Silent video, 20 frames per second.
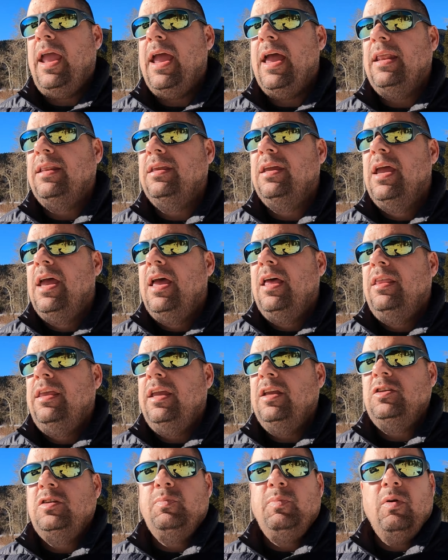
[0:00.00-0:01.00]
And
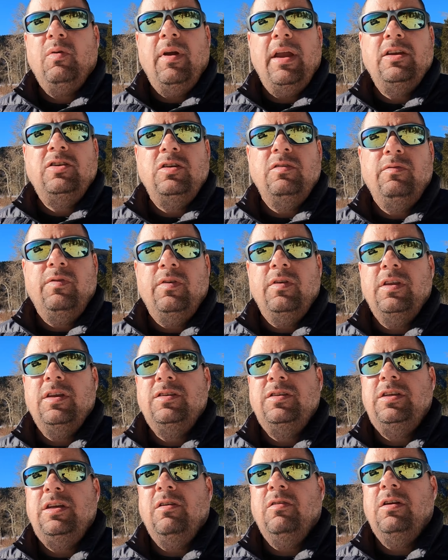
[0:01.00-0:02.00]
the inspiration for
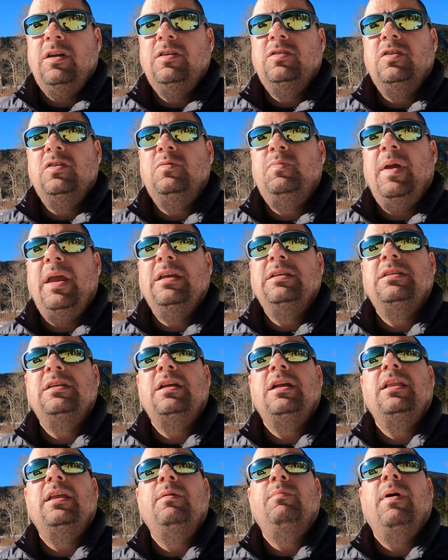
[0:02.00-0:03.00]
this series is
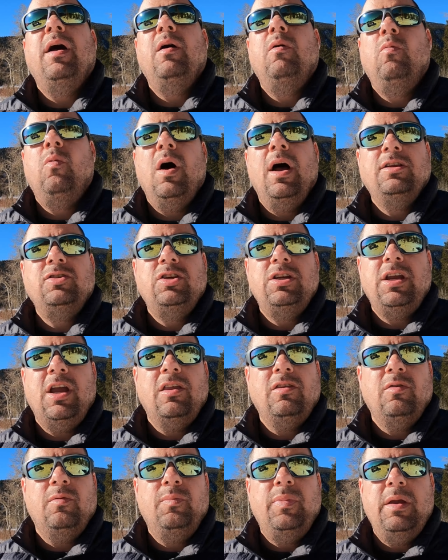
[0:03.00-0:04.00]
basically by watching
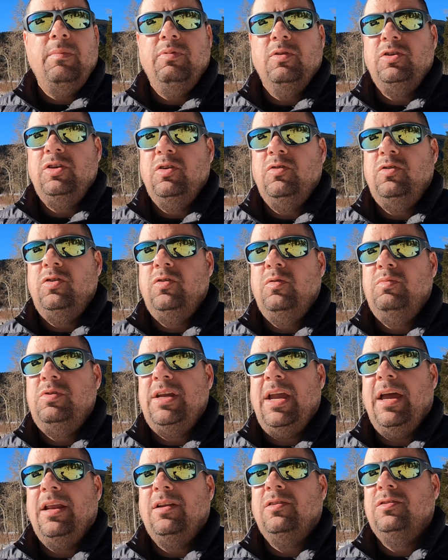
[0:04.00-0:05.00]
other people's YouTube
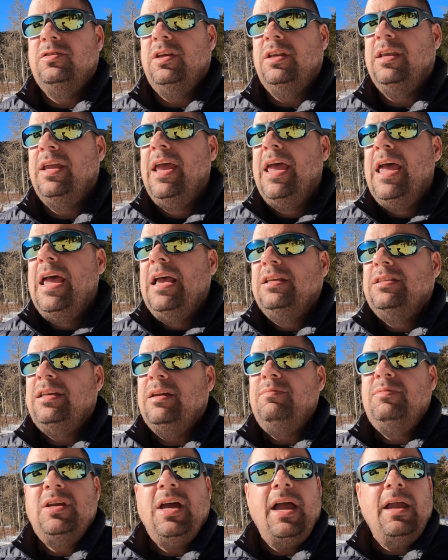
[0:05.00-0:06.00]
channels, and
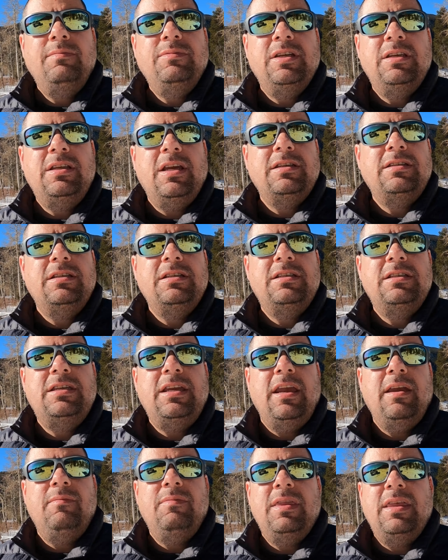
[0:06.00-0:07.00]
sometimes it doesn't
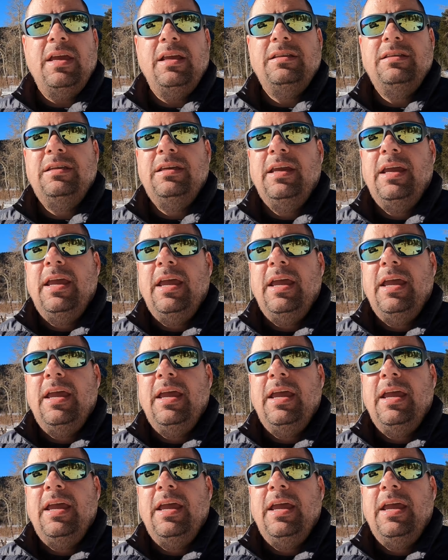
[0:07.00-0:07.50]
seem that